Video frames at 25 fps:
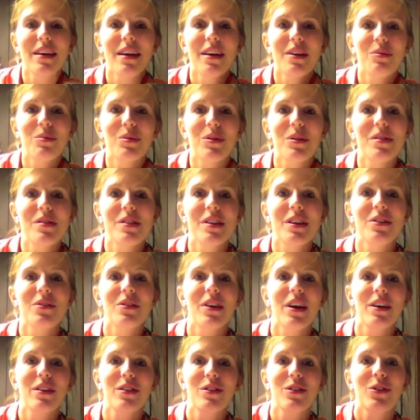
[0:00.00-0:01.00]
and we'll see you
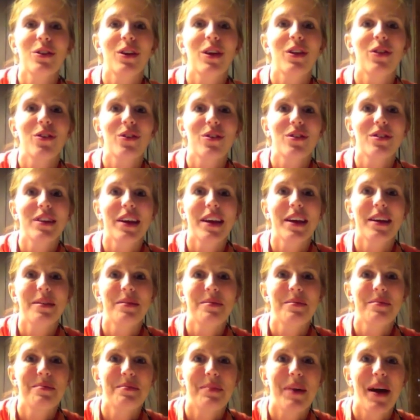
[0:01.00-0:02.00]
next 30 Thursday.
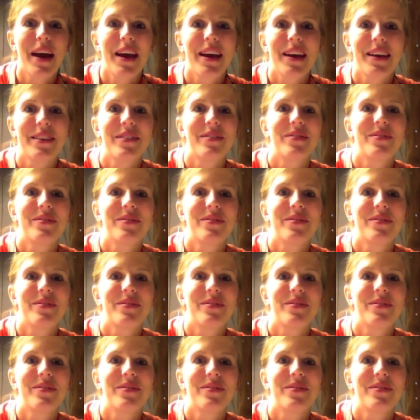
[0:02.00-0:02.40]
Bye.